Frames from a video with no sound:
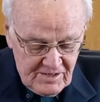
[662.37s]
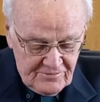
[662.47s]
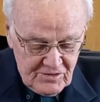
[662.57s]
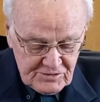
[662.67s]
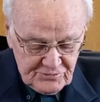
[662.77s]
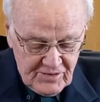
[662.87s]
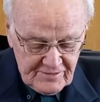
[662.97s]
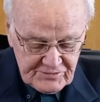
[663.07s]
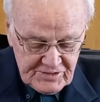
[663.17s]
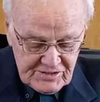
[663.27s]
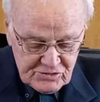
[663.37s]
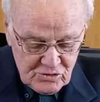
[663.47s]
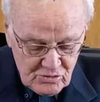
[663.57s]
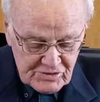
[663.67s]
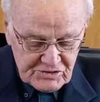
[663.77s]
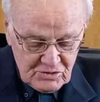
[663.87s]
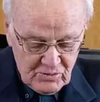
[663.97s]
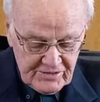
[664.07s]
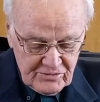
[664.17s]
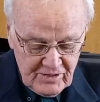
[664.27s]
Verse 5 says, who is the
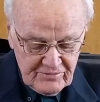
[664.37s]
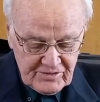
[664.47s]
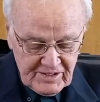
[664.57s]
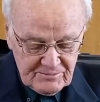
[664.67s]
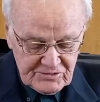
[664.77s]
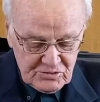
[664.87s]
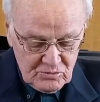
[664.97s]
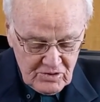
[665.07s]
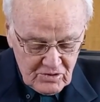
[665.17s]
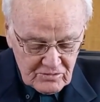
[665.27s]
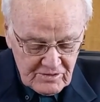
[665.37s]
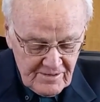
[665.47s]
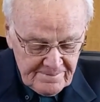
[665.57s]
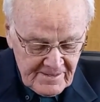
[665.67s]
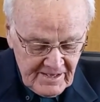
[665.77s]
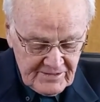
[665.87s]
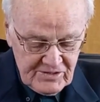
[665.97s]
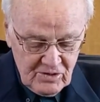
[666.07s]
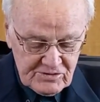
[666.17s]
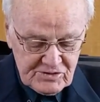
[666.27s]
one who overcomes the world? And
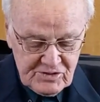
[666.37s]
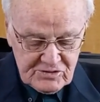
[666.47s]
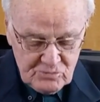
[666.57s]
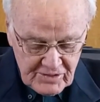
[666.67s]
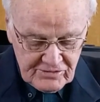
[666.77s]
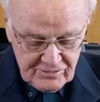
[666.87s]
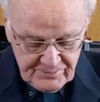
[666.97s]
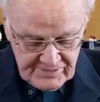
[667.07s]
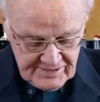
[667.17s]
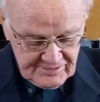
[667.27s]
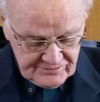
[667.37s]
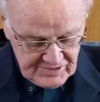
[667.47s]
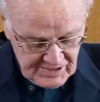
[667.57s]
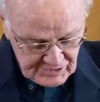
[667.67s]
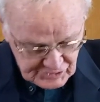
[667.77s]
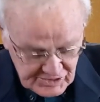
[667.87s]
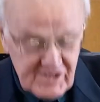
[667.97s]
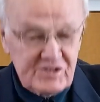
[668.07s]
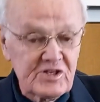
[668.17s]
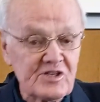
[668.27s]
the answer is one who believes
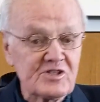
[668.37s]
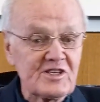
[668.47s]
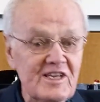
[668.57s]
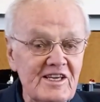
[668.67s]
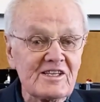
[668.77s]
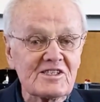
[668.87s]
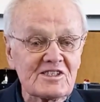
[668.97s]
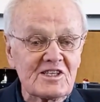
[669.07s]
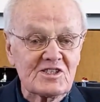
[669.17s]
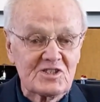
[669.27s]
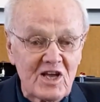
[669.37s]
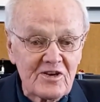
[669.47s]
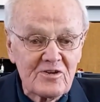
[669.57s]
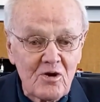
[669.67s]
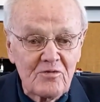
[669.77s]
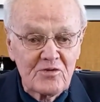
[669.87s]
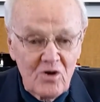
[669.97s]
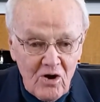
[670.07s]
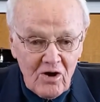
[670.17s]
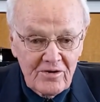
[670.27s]
Jesus is the Son of
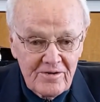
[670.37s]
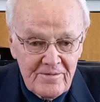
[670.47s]
God.